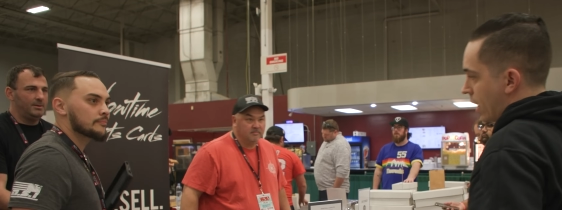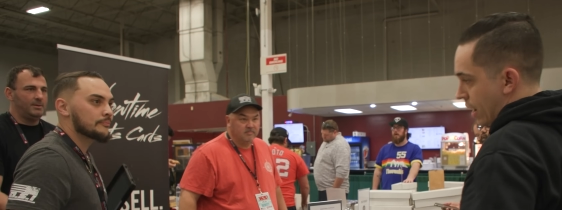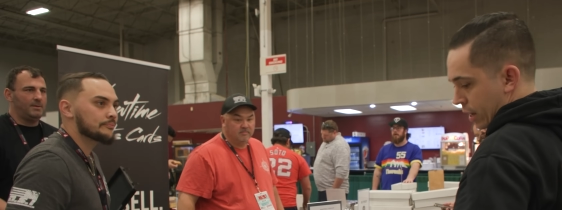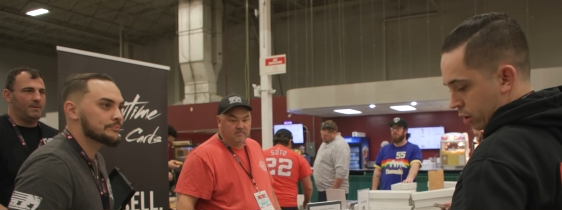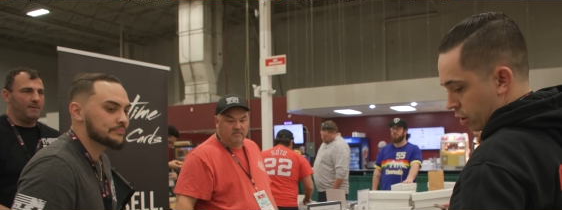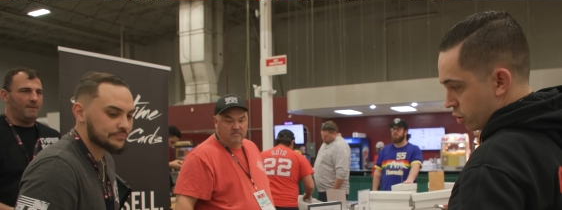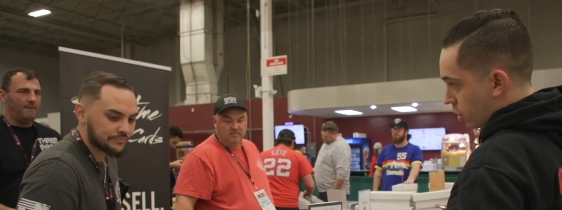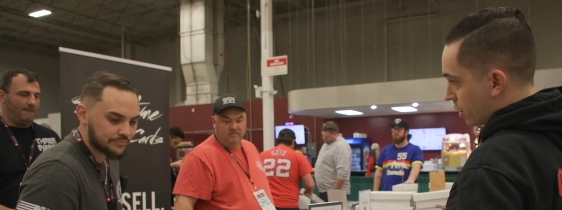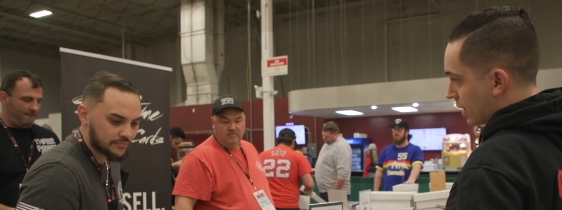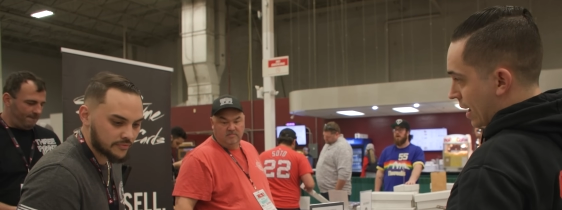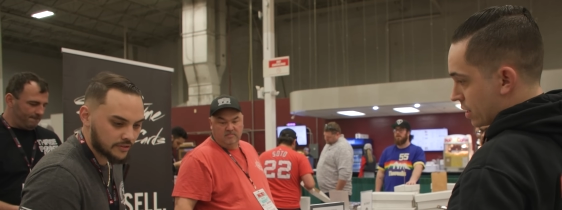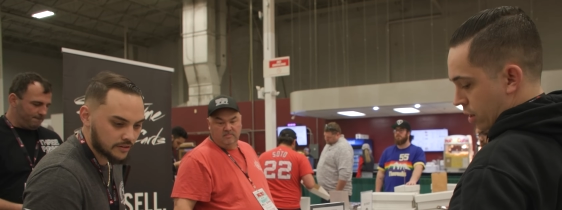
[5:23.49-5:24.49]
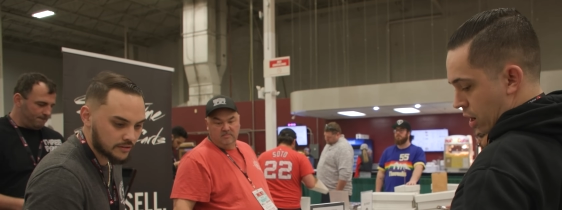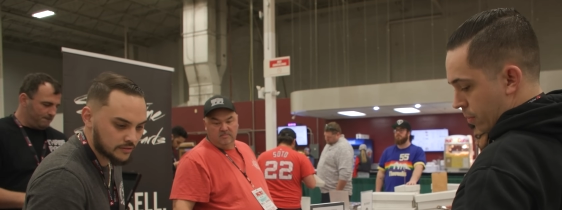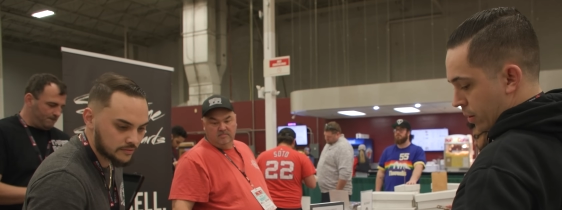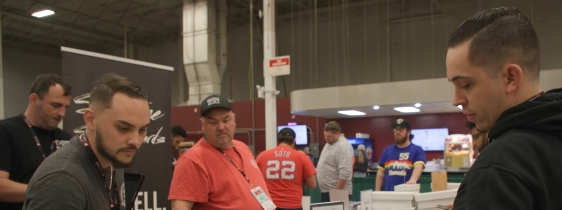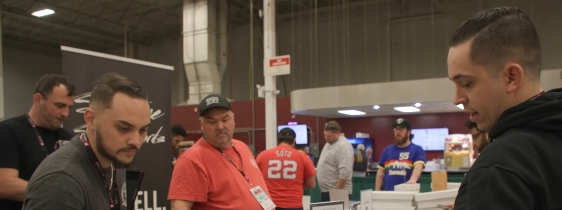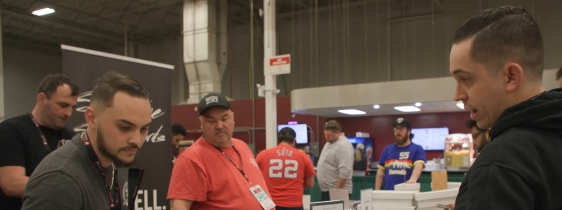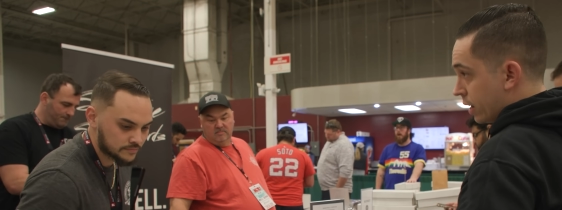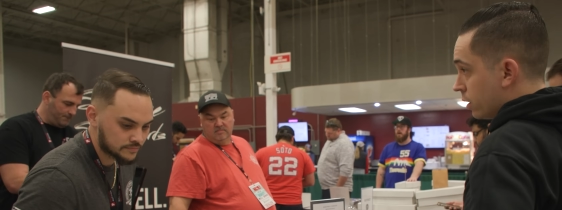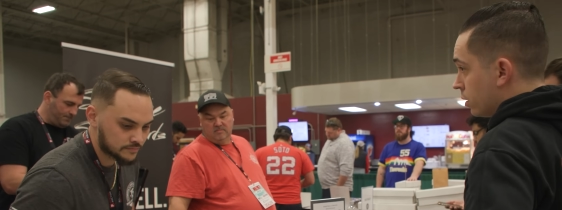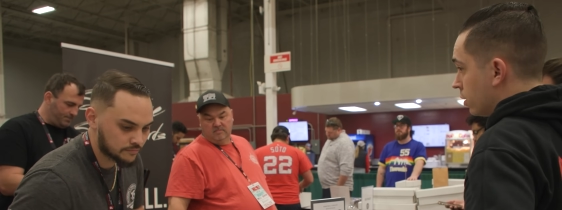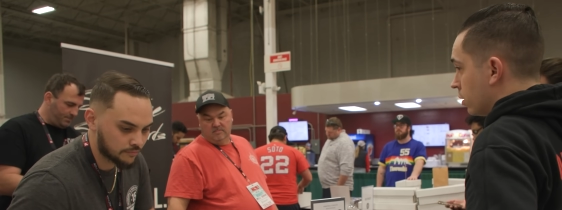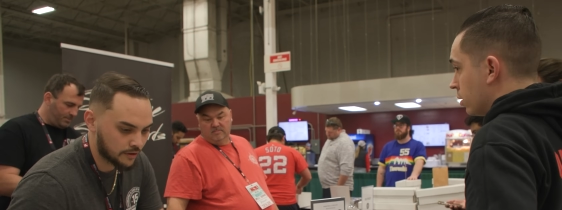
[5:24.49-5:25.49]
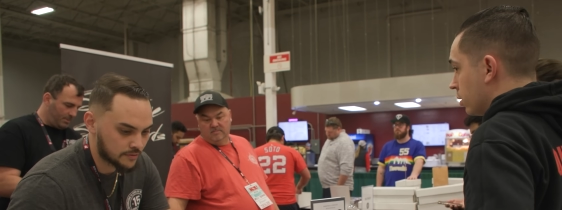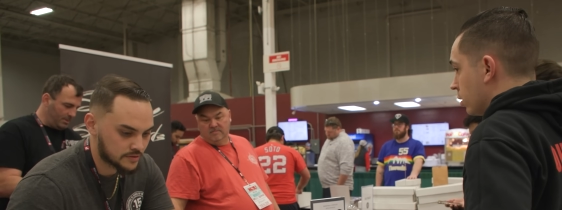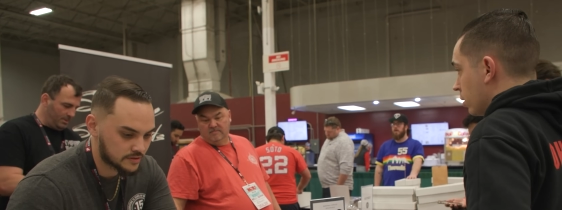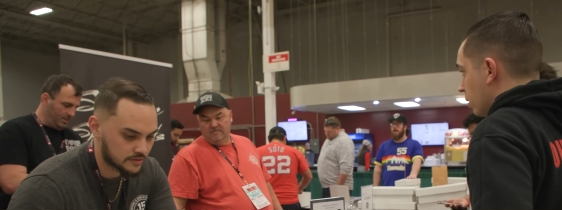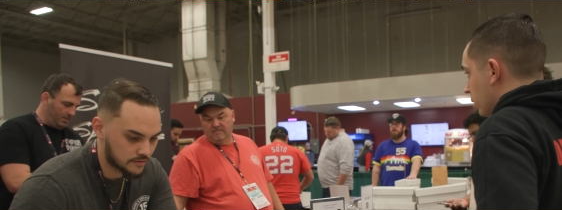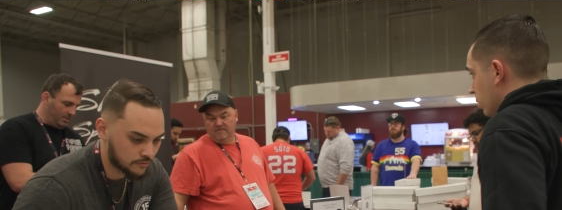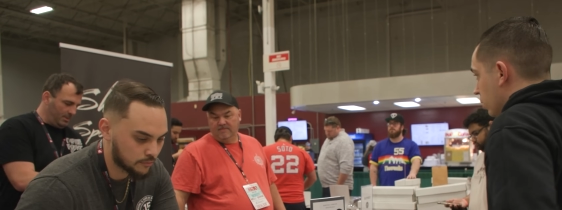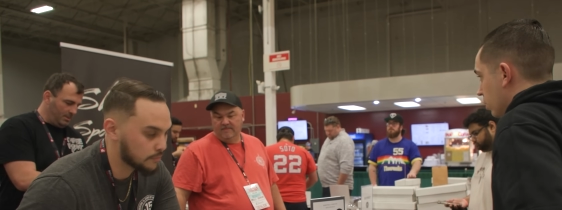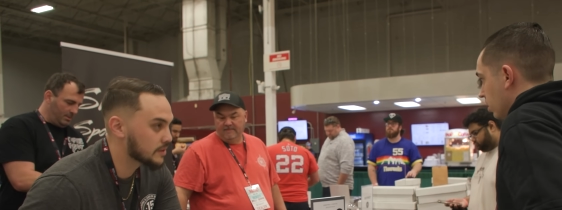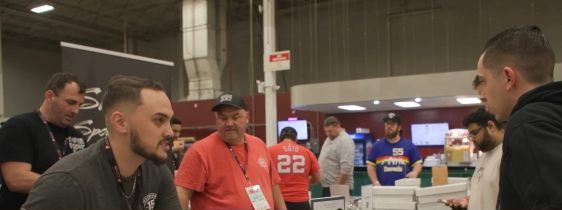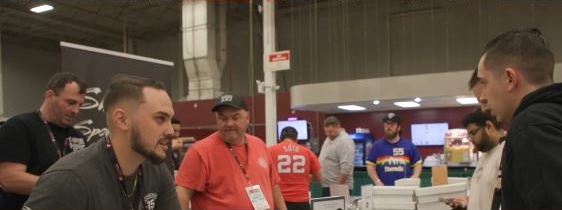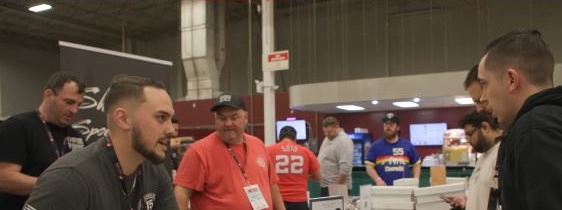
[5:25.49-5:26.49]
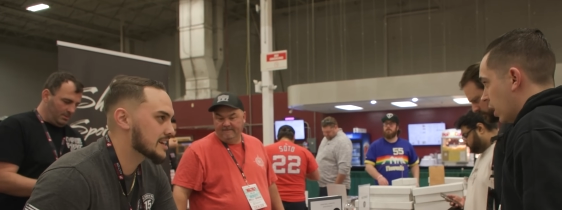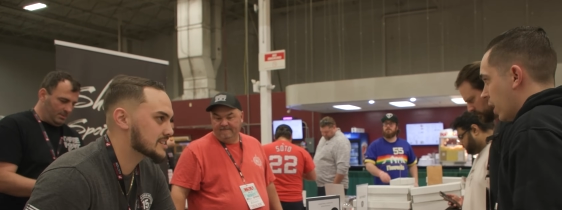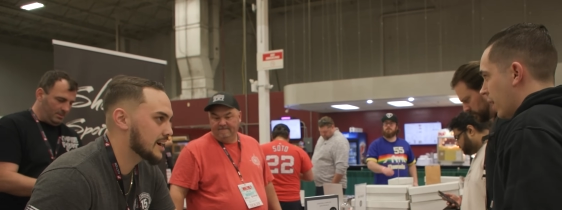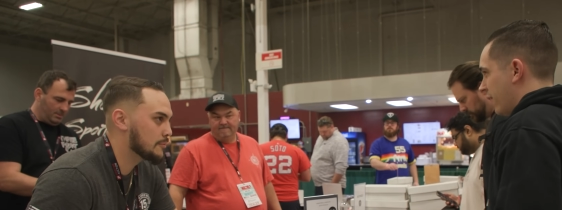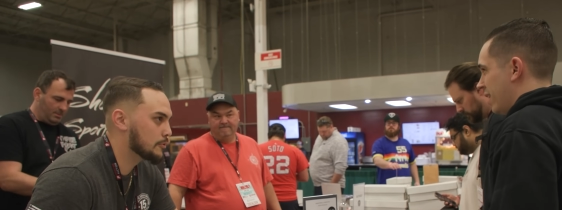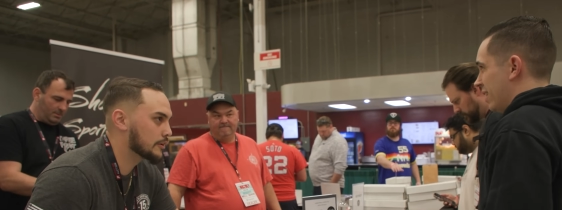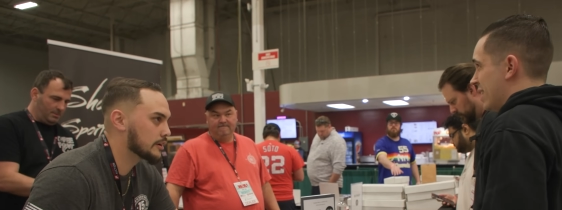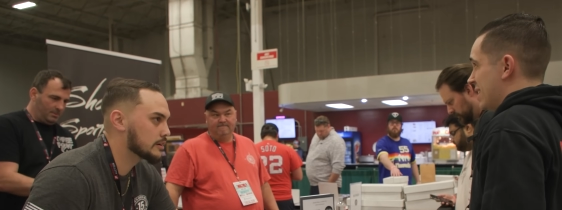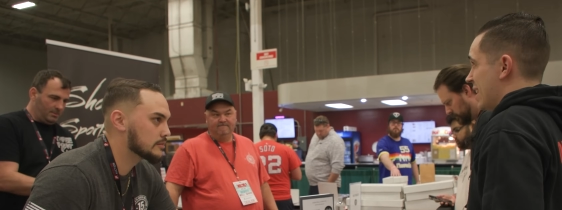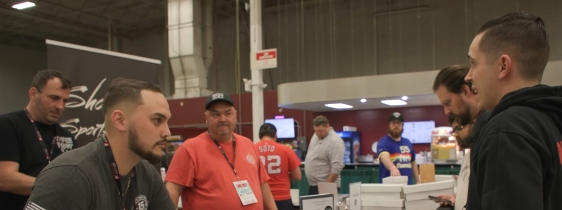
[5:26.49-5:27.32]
Speaker 1: get any closer to the last comp on that? What's the last comp? I think like